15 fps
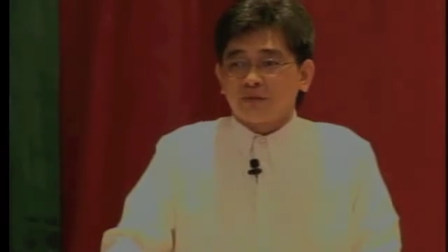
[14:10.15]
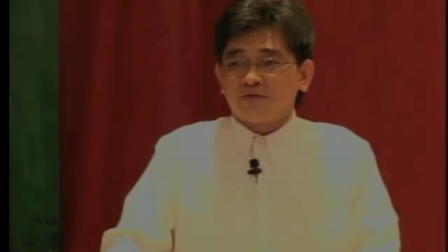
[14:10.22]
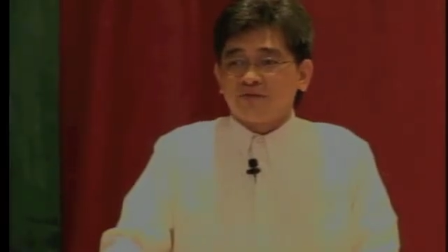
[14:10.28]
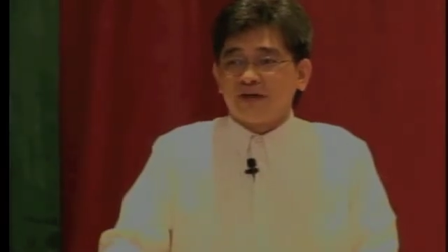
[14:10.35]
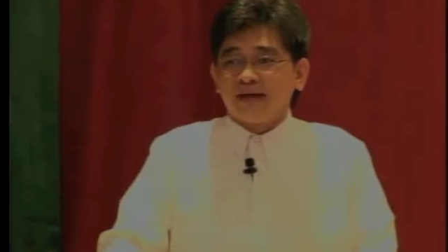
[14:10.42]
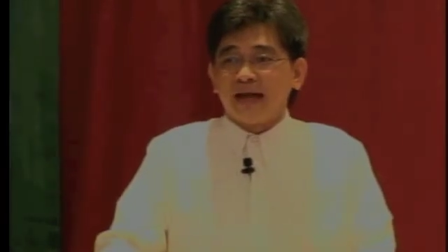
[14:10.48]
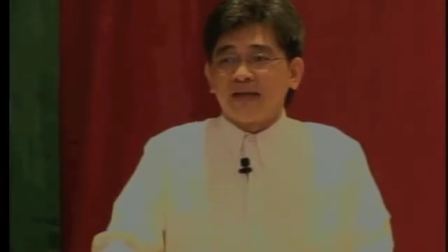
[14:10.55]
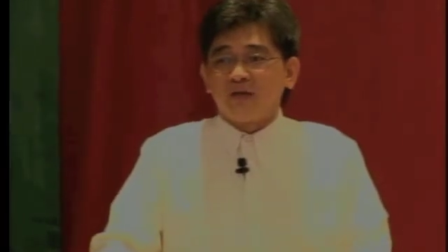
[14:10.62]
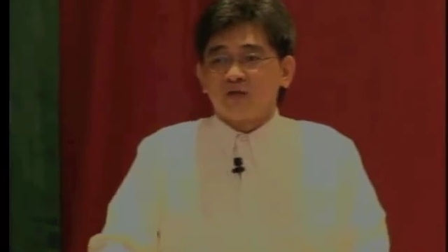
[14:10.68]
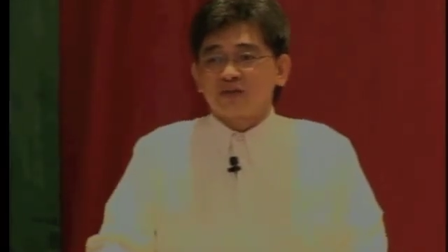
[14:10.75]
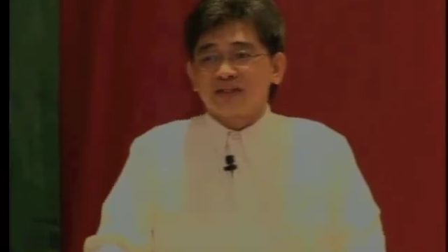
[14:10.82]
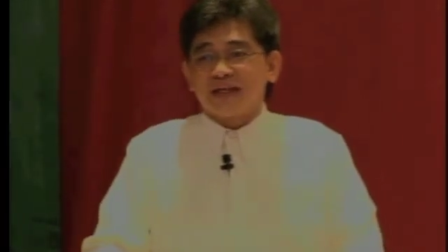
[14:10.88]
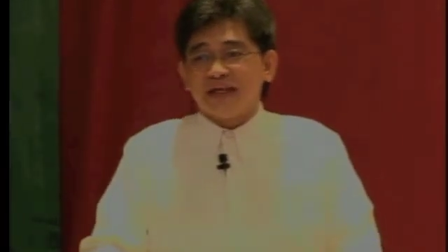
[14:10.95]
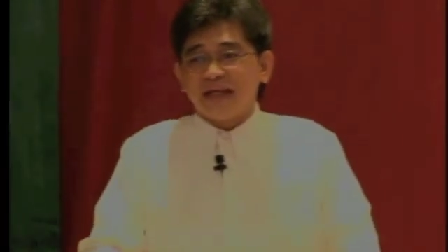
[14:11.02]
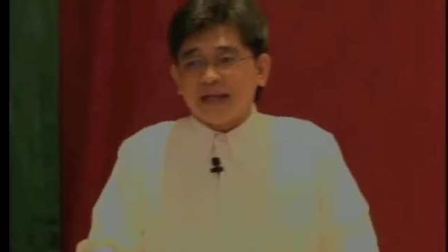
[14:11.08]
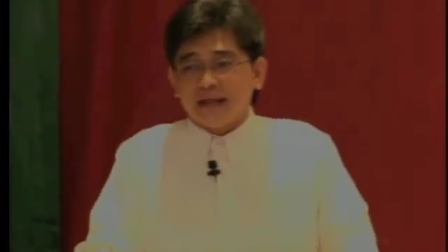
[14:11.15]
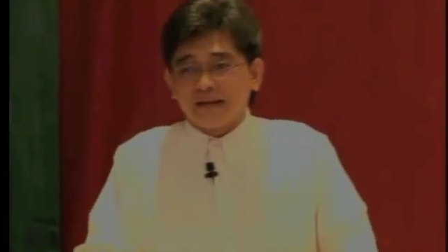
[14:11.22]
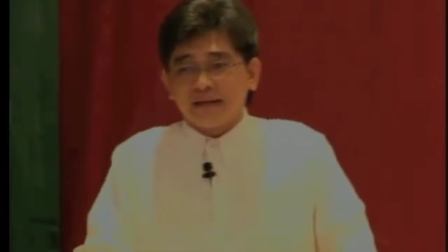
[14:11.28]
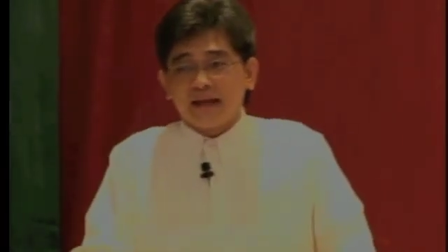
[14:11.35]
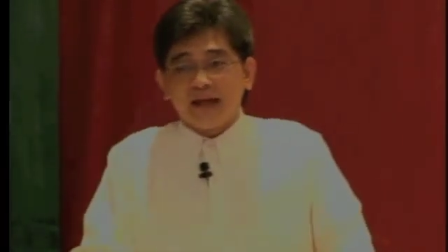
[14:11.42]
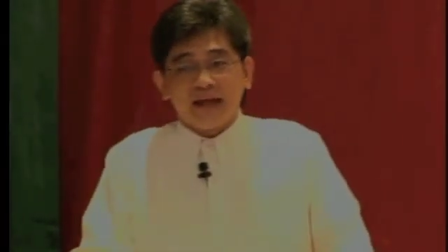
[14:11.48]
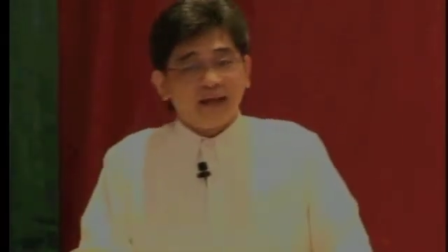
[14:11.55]
Fernando
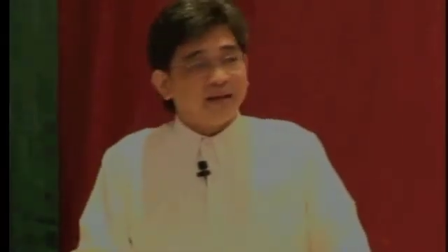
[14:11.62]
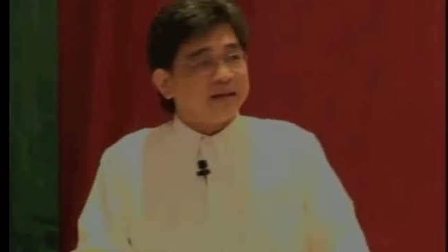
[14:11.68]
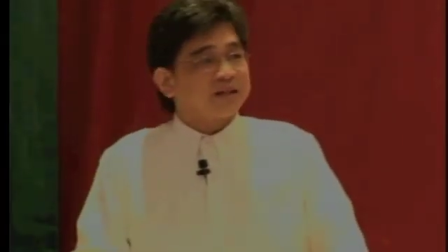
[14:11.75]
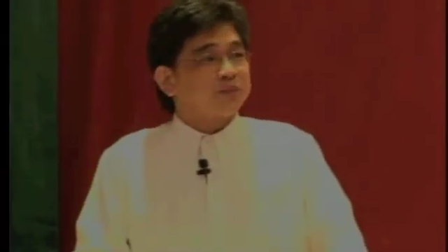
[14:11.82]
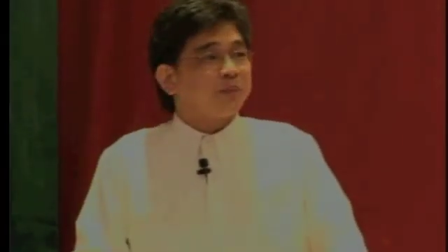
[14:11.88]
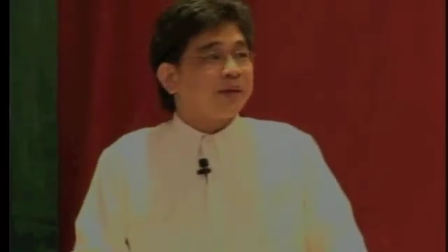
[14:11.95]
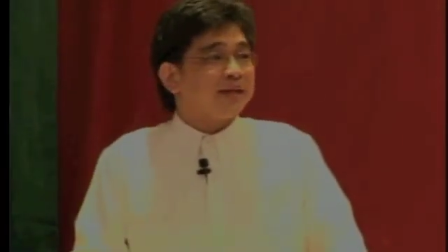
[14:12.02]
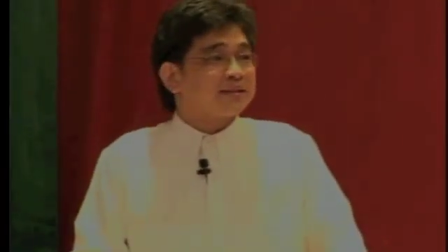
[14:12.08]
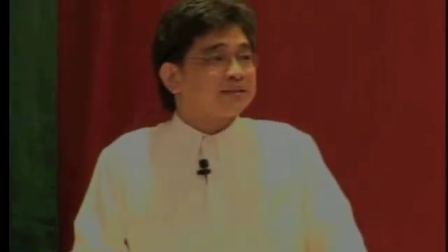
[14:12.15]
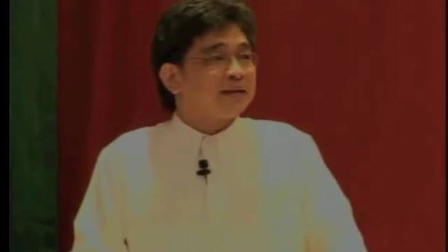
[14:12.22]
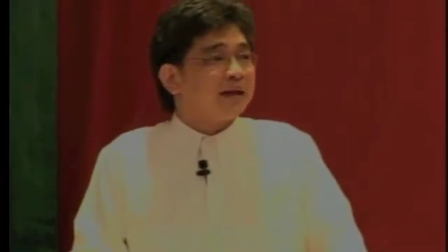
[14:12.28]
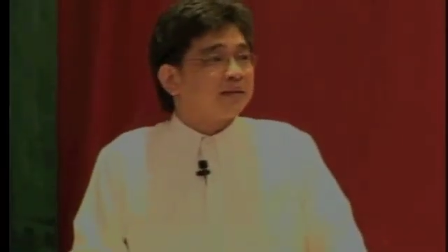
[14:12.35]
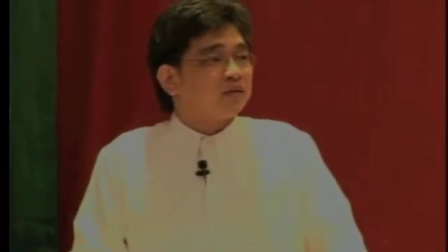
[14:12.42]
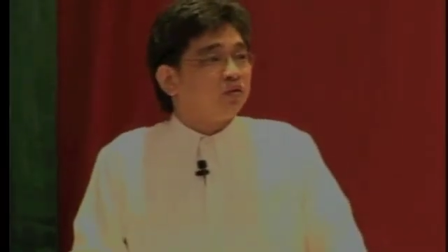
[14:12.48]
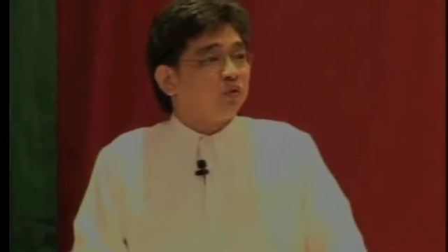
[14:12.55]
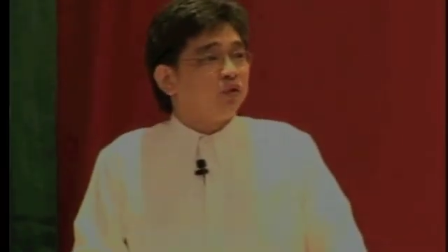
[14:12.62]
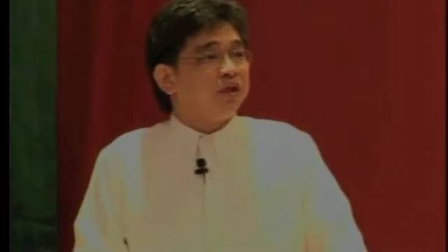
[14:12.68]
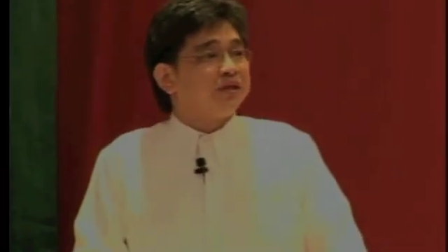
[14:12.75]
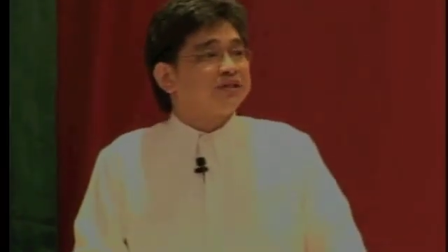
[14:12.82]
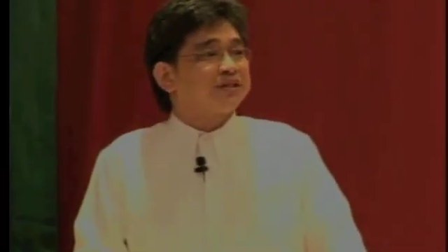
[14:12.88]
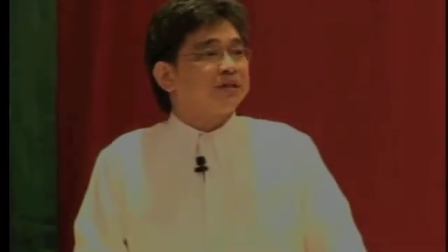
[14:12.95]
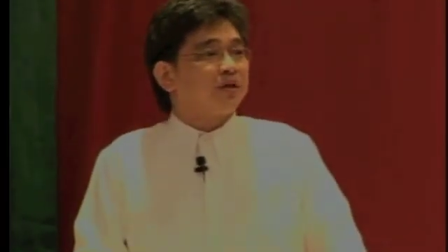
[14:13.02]
Siringan, had expressed that 2
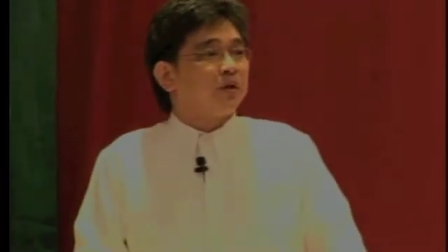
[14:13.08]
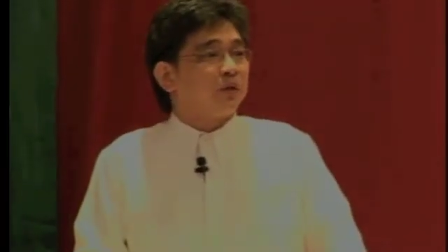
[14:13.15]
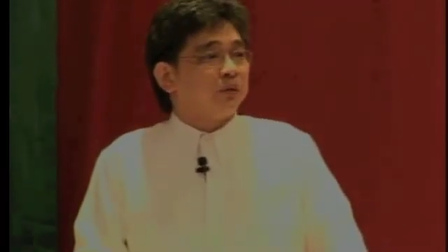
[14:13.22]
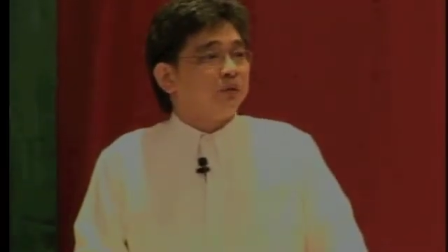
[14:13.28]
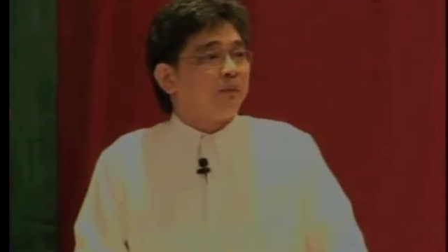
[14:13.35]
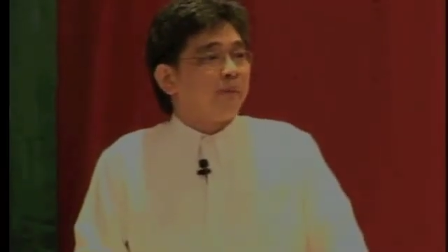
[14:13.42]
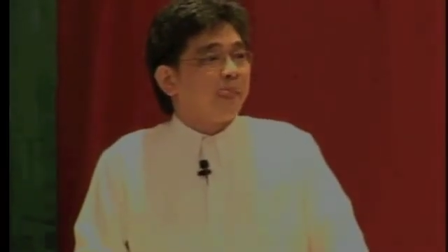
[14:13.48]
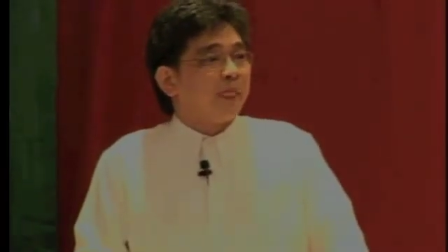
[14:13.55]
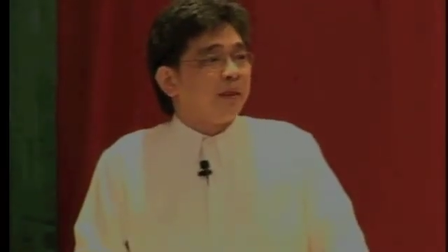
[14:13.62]
years ago.